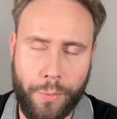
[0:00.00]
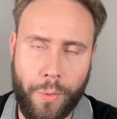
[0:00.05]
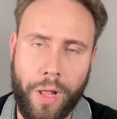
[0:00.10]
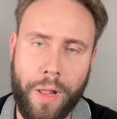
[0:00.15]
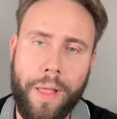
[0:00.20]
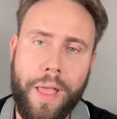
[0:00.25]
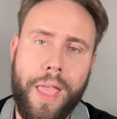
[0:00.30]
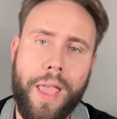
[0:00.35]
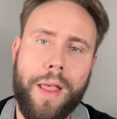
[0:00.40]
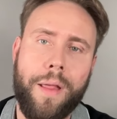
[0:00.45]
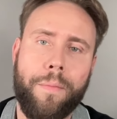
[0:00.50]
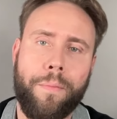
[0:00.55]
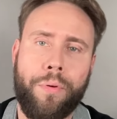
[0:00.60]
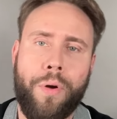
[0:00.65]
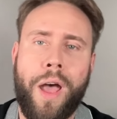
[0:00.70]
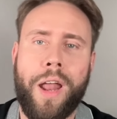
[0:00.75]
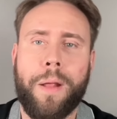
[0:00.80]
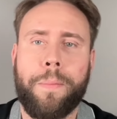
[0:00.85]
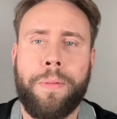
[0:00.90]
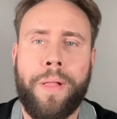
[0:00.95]
Well,
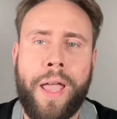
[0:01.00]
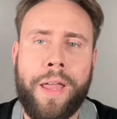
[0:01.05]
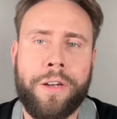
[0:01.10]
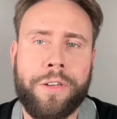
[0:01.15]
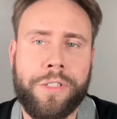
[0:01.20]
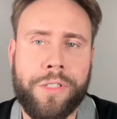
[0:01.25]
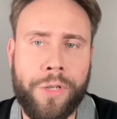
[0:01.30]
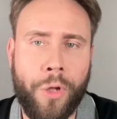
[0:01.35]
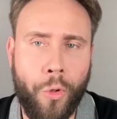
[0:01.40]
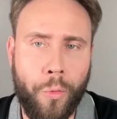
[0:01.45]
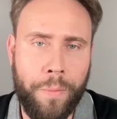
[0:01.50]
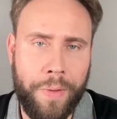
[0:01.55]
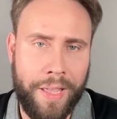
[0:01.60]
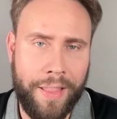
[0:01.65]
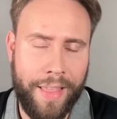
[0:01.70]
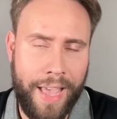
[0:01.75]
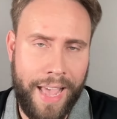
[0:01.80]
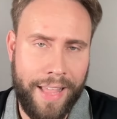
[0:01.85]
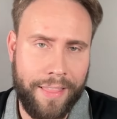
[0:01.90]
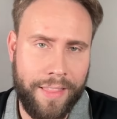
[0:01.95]
product planners told me
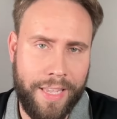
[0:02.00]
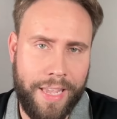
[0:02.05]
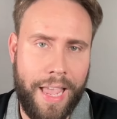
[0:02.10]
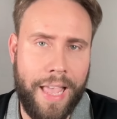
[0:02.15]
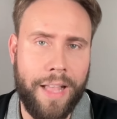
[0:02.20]
that the